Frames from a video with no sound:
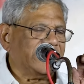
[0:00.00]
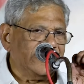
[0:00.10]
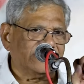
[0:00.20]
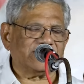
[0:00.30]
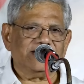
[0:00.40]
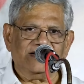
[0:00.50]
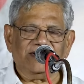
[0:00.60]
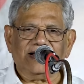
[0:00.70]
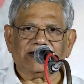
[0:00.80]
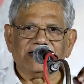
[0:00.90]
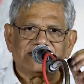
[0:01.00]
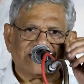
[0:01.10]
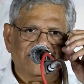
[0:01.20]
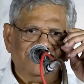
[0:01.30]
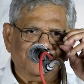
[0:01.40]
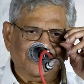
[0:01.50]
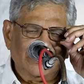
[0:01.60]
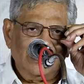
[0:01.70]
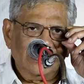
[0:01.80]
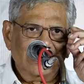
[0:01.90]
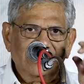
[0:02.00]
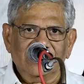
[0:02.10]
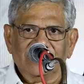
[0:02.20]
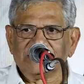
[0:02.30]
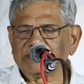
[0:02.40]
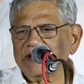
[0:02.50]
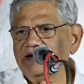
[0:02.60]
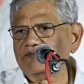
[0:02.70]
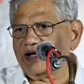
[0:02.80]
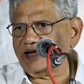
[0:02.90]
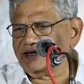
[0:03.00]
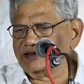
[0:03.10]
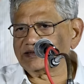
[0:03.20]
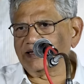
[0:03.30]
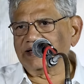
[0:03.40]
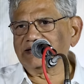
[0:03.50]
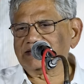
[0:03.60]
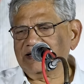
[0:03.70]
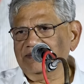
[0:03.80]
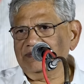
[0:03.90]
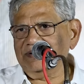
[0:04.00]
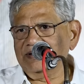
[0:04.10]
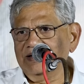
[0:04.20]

hatred against them, spread violence against them,